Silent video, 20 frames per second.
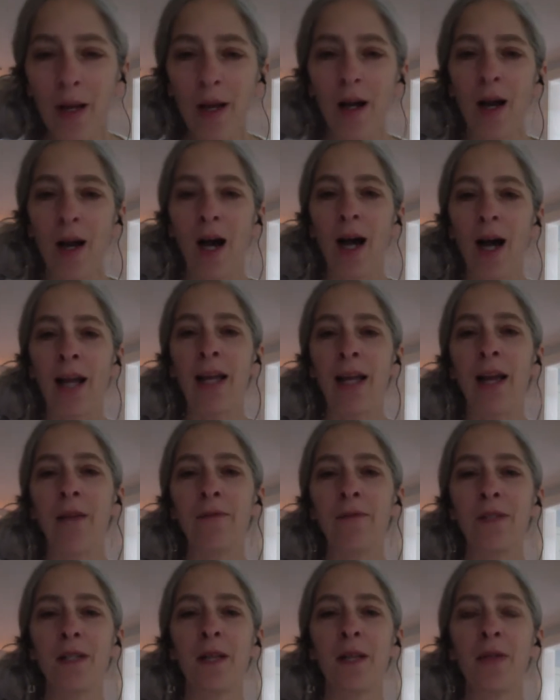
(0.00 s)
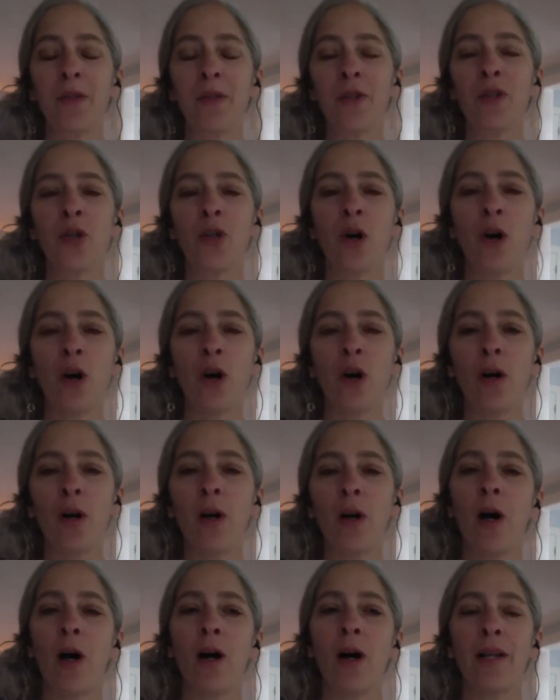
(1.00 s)
I have sent the dog
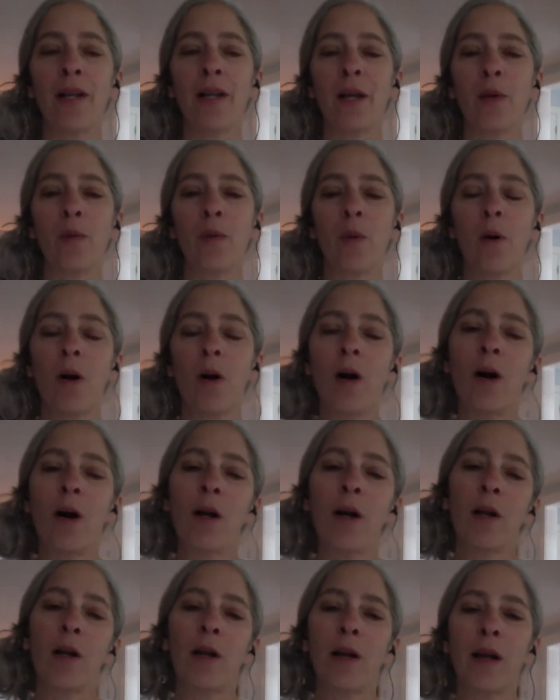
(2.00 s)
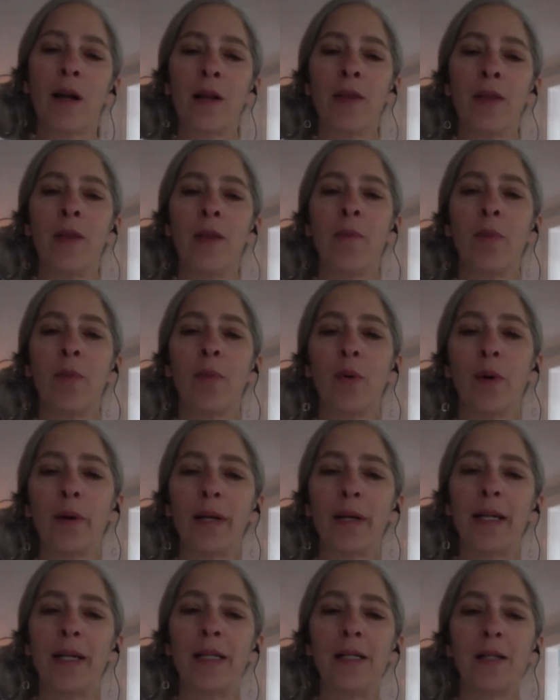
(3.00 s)
on a walk and the
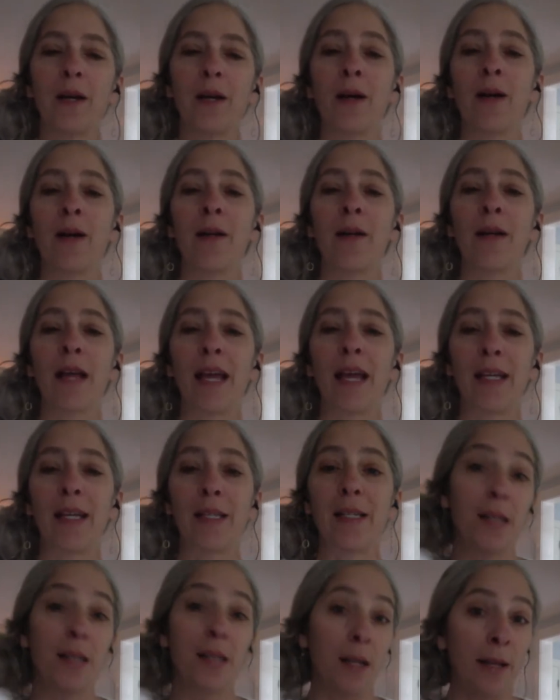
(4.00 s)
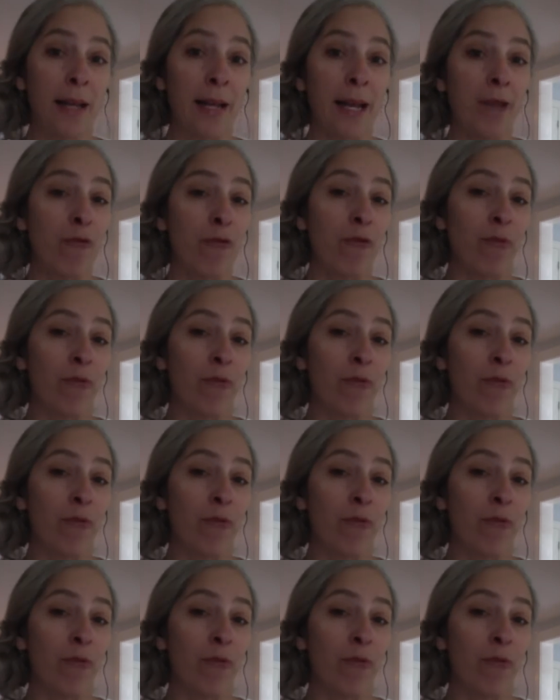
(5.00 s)
boys on a Sunday